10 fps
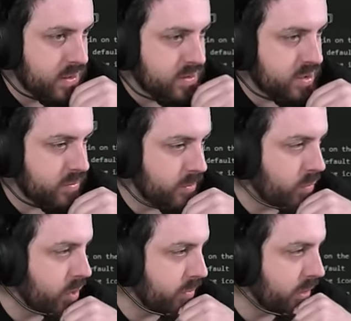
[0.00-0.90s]
Some people
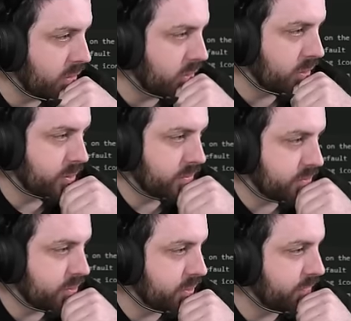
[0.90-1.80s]
wanted me to look at it,
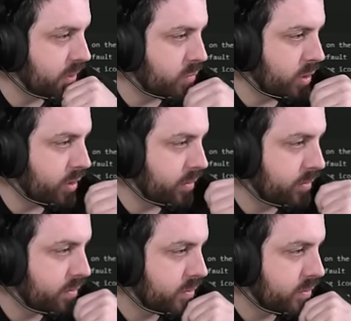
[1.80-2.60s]
so I figured why not.